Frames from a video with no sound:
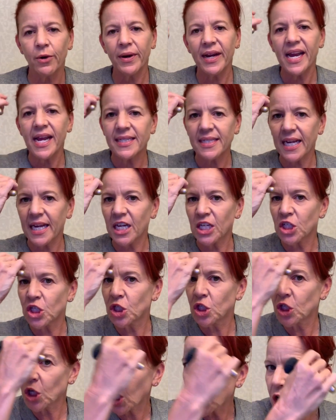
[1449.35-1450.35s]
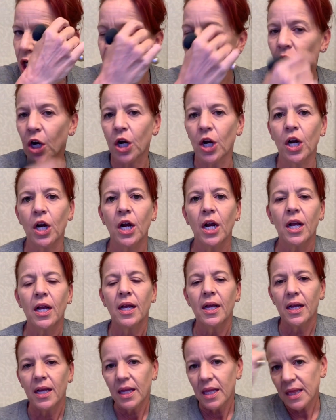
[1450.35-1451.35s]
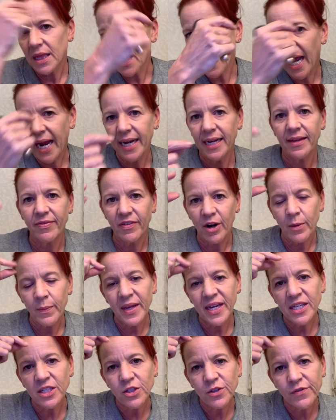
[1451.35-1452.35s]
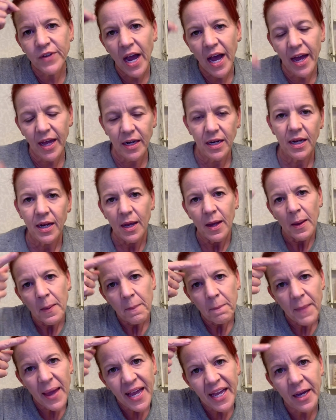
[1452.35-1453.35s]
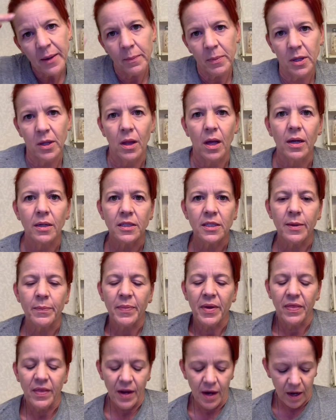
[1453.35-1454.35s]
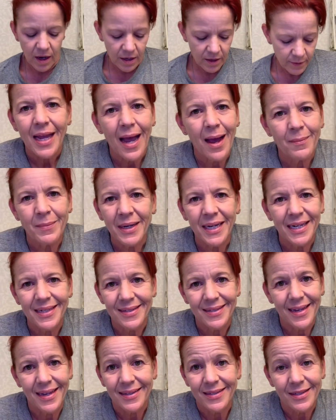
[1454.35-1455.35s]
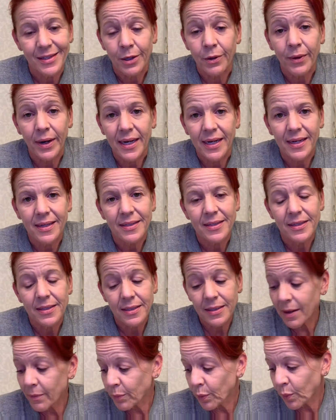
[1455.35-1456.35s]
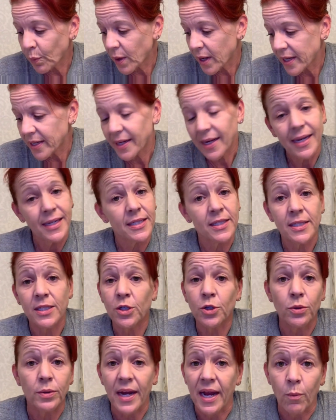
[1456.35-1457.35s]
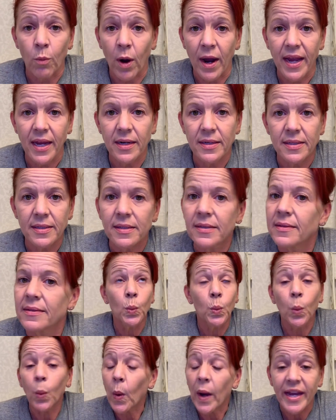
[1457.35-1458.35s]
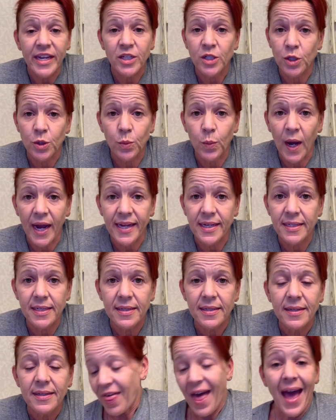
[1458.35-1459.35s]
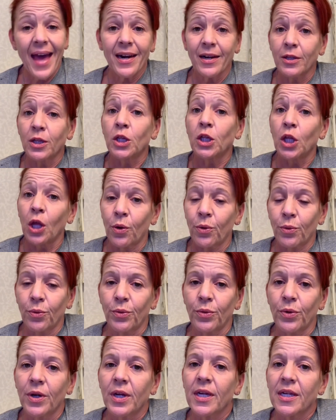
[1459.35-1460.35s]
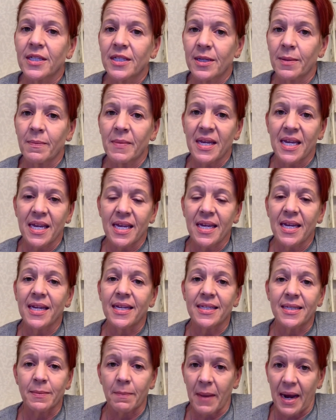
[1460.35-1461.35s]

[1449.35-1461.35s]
creates like a darker line in there because you've got makeup clogged up in there. I'm not gonna say it's the greatest. Number one, it's too damn white. way too white. That alone to me is